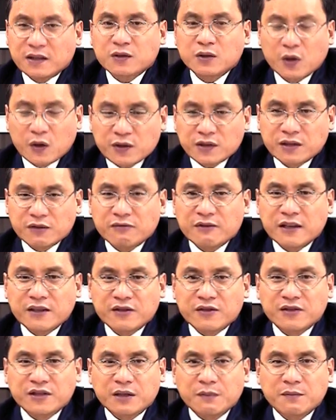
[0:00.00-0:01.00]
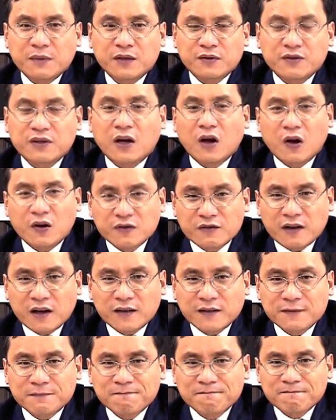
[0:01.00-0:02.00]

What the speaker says: closest relationship to the contract.